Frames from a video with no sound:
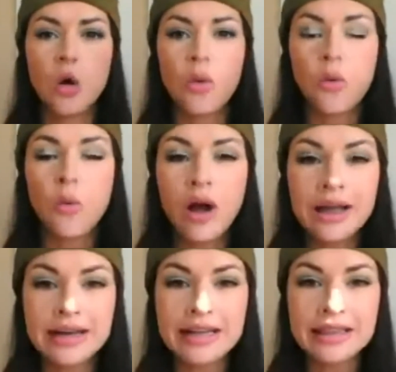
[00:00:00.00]

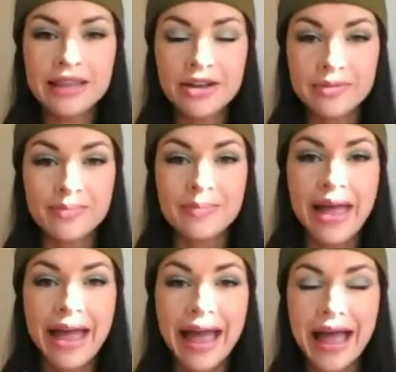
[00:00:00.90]
What in the
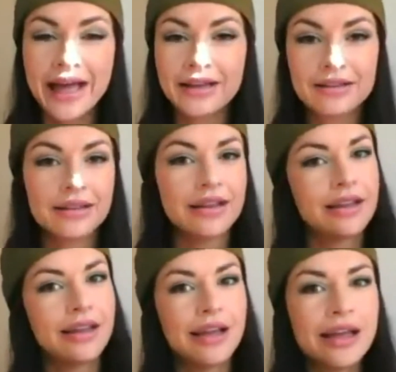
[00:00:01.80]
hell
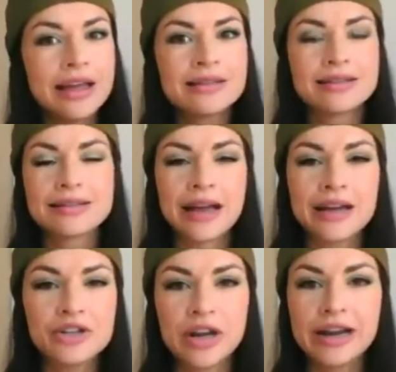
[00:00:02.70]
is a
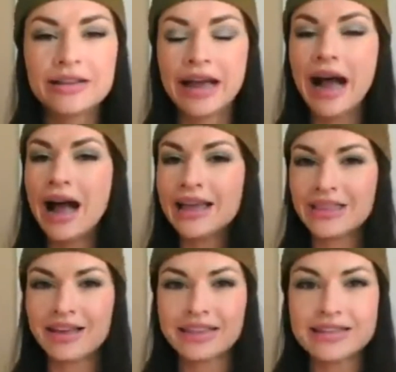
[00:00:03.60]
sidechain? Like, I
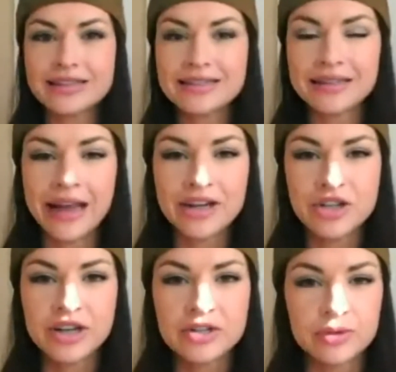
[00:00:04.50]
thought that
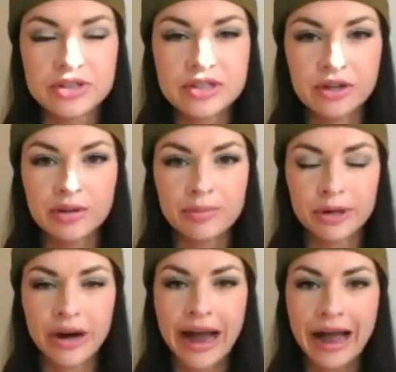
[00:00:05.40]
sidechains were still
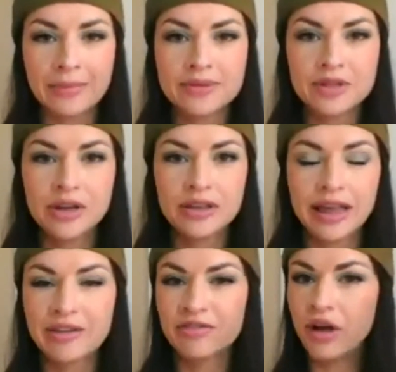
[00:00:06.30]
perhaps
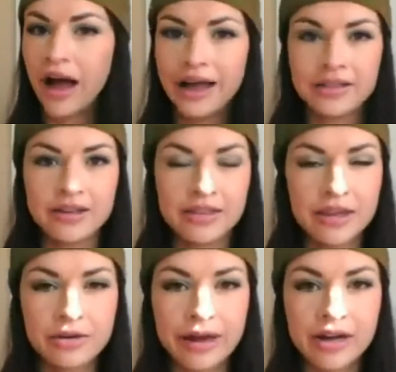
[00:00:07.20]
like highly
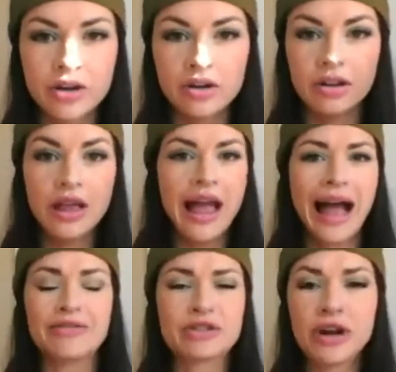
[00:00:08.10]
theoretical.
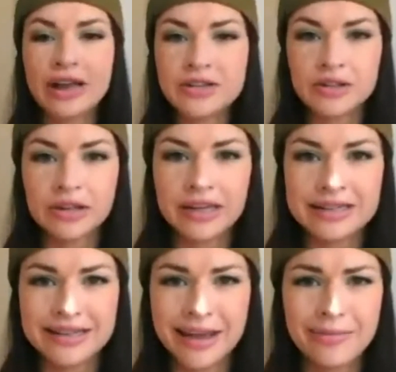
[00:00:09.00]
I've tried to look
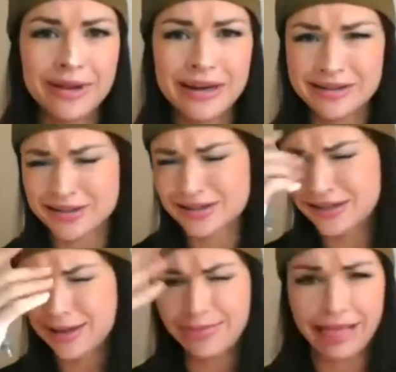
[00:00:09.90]
into them and just
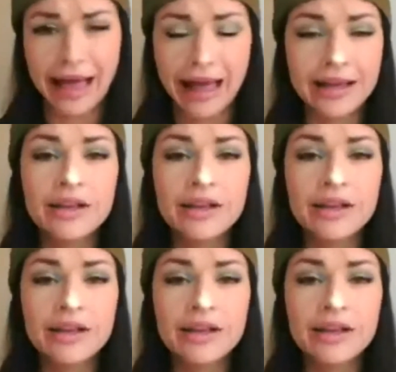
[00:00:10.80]
like, blah.